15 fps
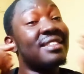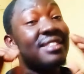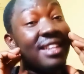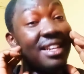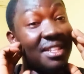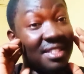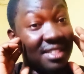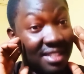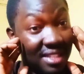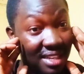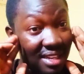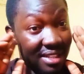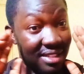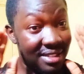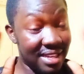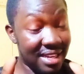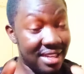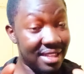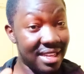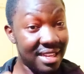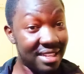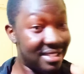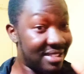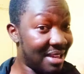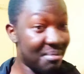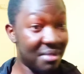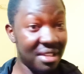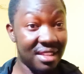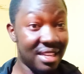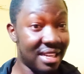that is that is
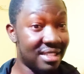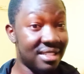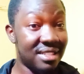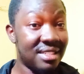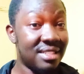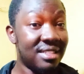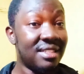something that